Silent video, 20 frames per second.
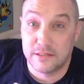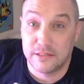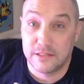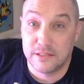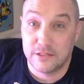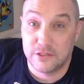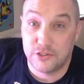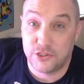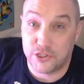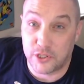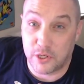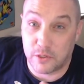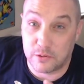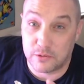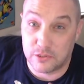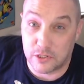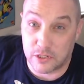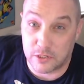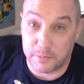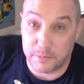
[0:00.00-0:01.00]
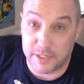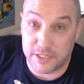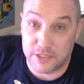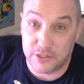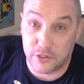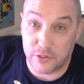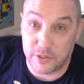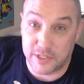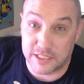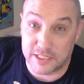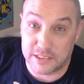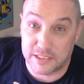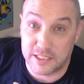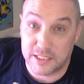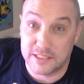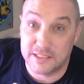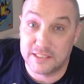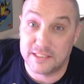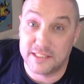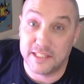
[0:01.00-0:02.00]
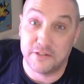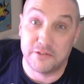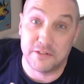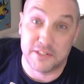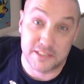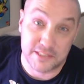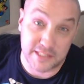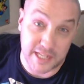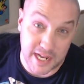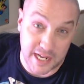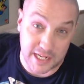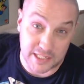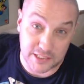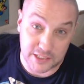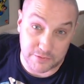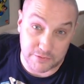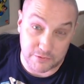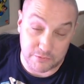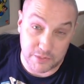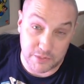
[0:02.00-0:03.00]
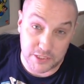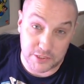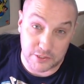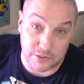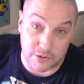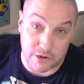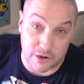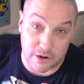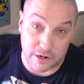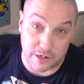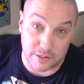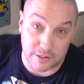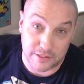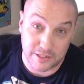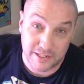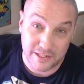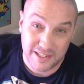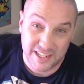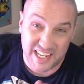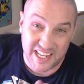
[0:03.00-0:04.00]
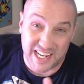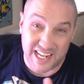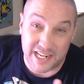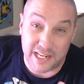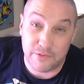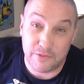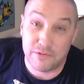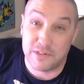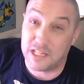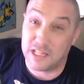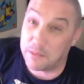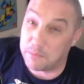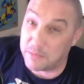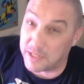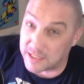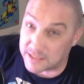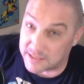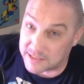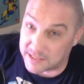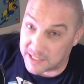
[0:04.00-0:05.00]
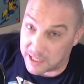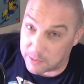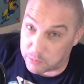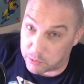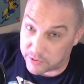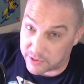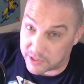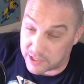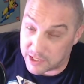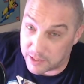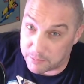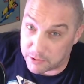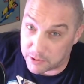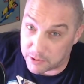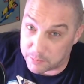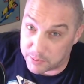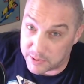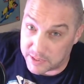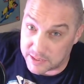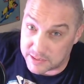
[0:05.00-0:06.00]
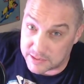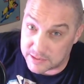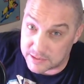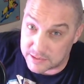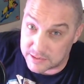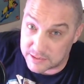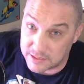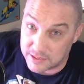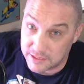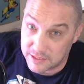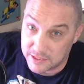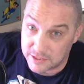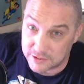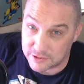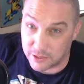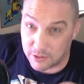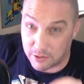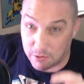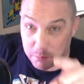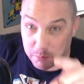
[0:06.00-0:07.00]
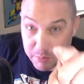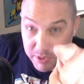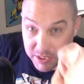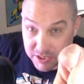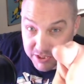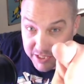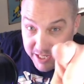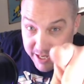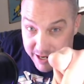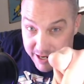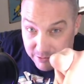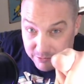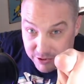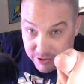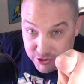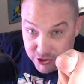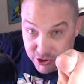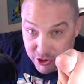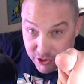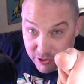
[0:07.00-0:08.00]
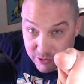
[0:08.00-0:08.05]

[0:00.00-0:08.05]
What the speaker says: Cho took me to his secret stash of original art and even let me escape with a couple of pieces. So big shout out to Cho.